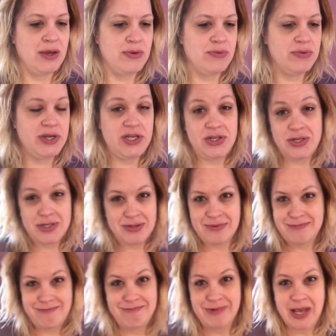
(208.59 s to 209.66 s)
which
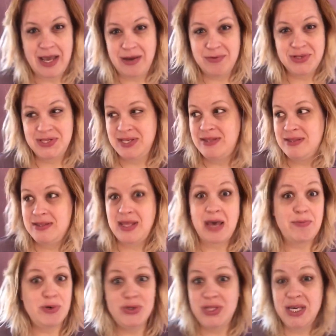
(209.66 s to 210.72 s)
I was in
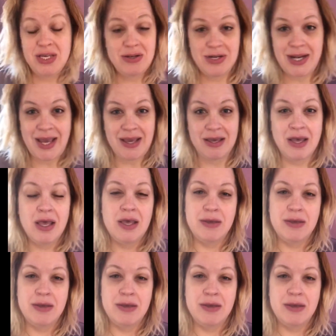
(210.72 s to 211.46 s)
that mood the other day.